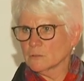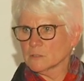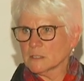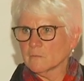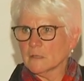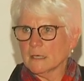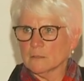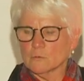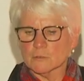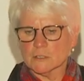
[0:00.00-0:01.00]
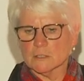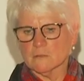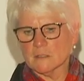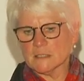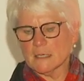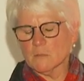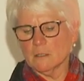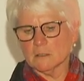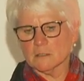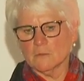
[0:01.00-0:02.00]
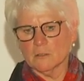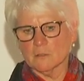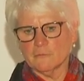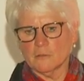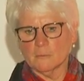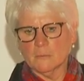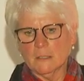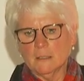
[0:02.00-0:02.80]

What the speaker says: to some of the other orchards of the same cultivar on the farm?